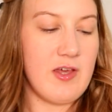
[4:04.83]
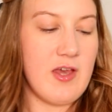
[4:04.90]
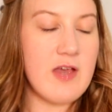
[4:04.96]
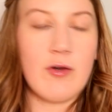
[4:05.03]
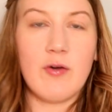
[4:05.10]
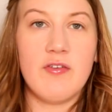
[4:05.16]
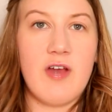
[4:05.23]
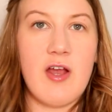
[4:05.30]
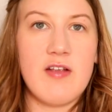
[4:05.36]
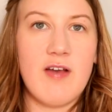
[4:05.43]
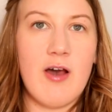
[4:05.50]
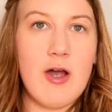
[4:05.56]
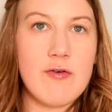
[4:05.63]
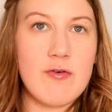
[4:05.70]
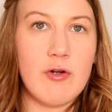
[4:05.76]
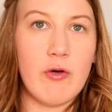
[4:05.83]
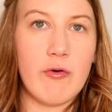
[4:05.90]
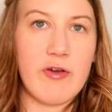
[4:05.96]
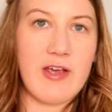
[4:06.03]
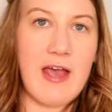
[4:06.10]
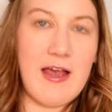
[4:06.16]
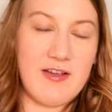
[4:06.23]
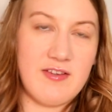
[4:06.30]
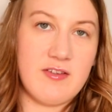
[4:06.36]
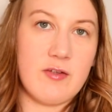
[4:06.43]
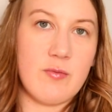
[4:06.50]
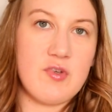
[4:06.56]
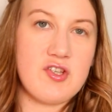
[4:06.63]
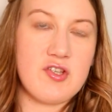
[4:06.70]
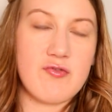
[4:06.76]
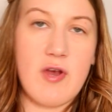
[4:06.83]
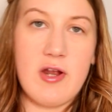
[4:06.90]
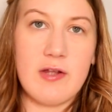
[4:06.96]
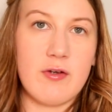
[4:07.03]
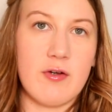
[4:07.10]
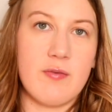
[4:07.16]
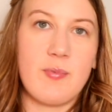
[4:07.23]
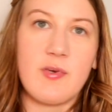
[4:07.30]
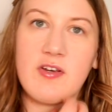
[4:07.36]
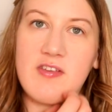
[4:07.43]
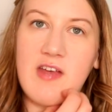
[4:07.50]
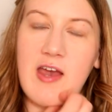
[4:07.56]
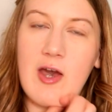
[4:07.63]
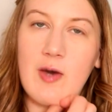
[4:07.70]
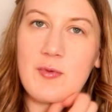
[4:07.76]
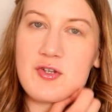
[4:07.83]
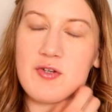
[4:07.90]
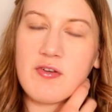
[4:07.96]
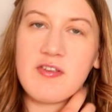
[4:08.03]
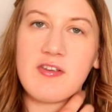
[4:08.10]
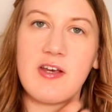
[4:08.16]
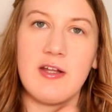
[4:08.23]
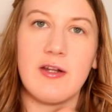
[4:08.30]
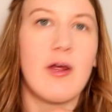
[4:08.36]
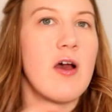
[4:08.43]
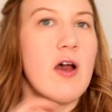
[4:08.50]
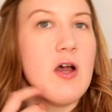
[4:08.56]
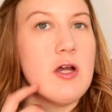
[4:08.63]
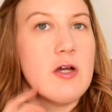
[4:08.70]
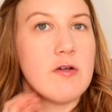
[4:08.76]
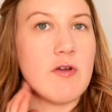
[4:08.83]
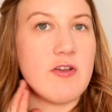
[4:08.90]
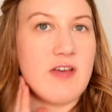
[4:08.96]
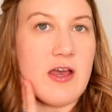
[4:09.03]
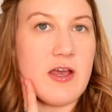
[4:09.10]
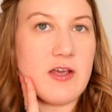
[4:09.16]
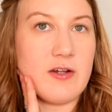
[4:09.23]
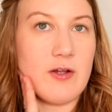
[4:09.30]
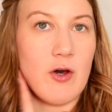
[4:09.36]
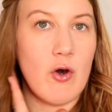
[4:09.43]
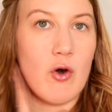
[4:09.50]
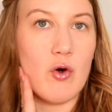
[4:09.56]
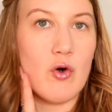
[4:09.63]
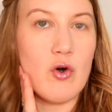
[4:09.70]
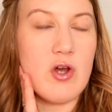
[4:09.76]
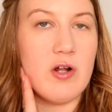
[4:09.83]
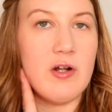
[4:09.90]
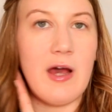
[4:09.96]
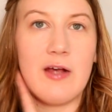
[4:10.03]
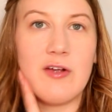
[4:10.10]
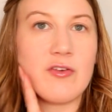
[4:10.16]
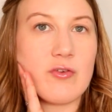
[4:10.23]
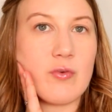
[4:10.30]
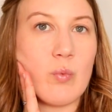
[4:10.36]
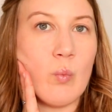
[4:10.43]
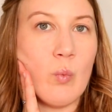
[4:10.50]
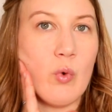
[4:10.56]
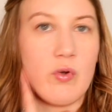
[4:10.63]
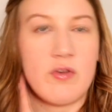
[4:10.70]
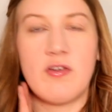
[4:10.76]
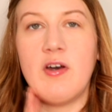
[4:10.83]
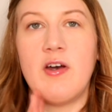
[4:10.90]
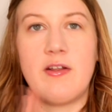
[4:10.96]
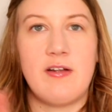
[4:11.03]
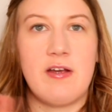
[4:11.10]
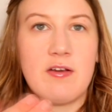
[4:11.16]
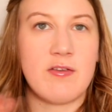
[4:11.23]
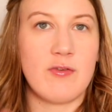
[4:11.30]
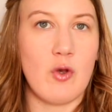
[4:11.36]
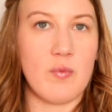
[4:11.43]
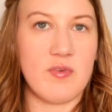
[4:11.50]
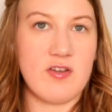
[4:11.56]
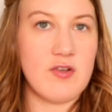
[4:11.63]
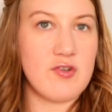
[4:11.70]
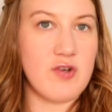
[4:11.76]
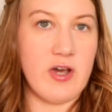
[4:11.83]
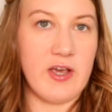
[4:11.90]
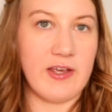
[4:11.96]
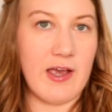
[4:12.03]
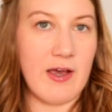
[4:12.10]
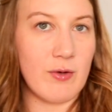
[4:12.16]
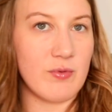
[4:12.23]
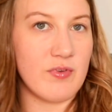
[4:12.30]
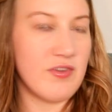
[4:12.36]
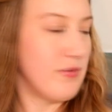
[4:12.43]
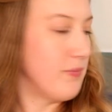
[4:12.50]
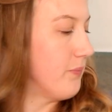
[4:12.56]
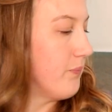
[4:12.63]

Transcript: It contains hyaluronic acid, which is really good because it helps your skin retain oil and water and like stops it drying out.